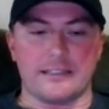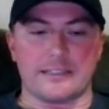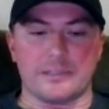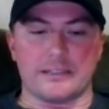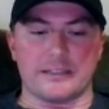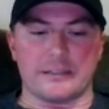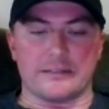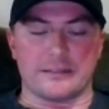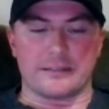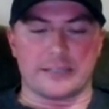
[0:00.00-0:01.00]
it's been a
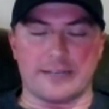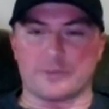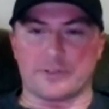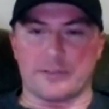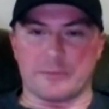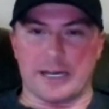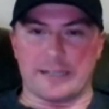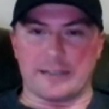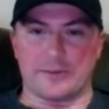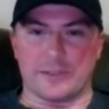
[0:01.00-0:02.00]
kind of a dream of
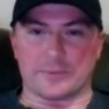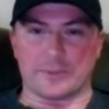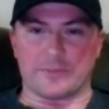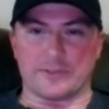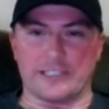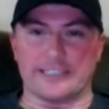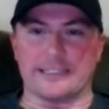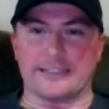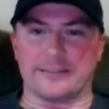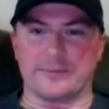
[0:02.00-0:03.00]
mine to always work for
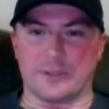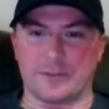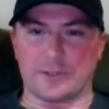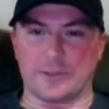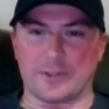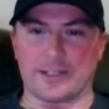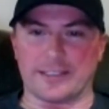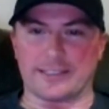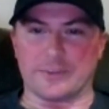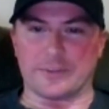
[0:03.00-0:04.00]
Disney, where I wanted to work at
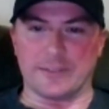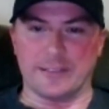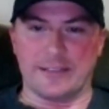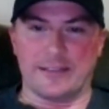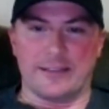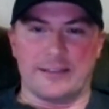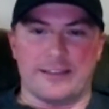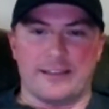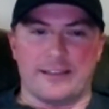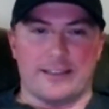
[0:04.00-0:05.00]
Disney World.
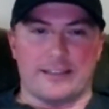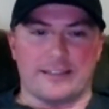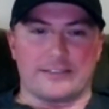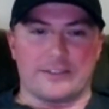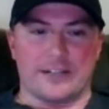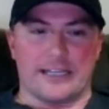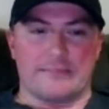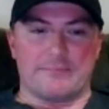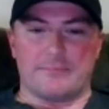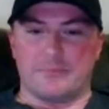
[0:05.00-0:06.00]
And so I
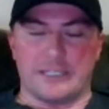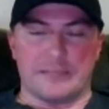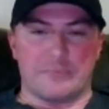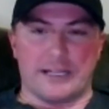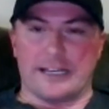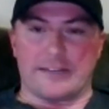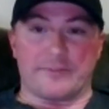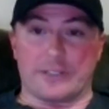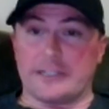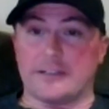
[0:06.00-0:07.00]
had been applying
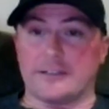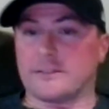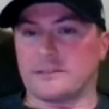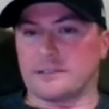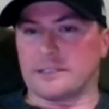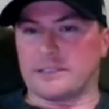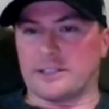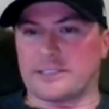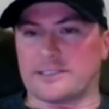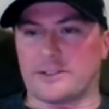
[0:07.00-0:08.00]
for years. I, you know,
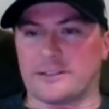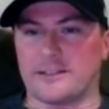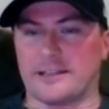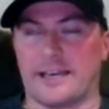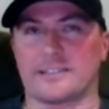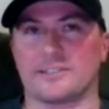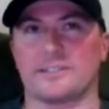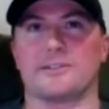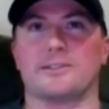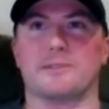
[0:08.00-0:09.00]
I started, I actually
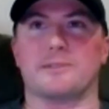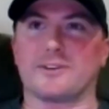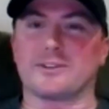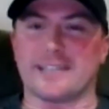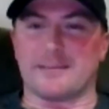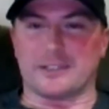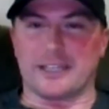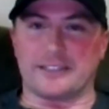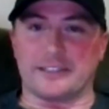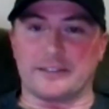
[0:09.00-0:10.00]
turned in my first
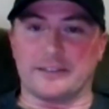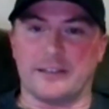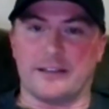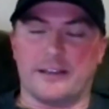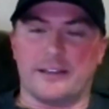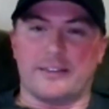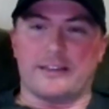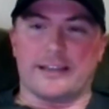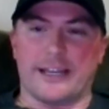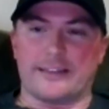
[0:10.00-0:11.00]
application the
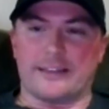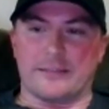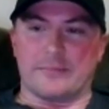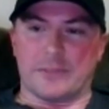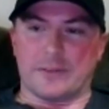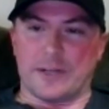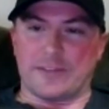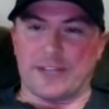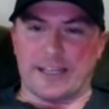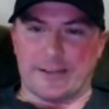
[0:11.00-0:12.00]
night that my
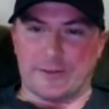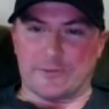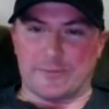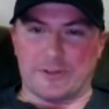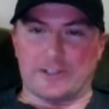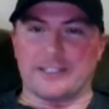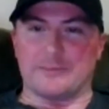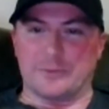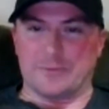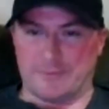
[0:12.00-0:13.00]
wife and I got home from our
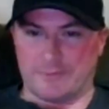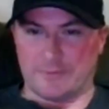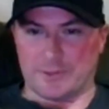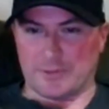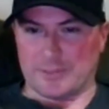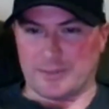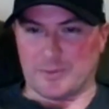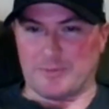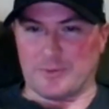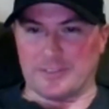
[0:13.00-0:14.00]
honeymoon, which was in
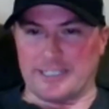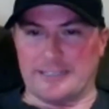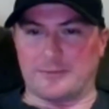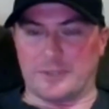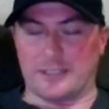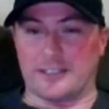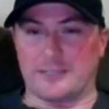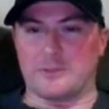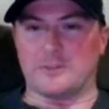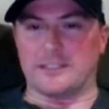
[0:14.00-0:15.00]
2014. We
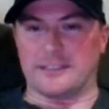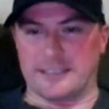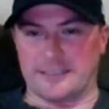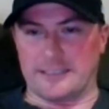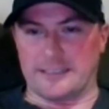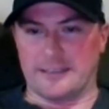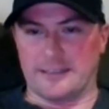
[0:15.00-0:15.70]
honeymooned at Disney.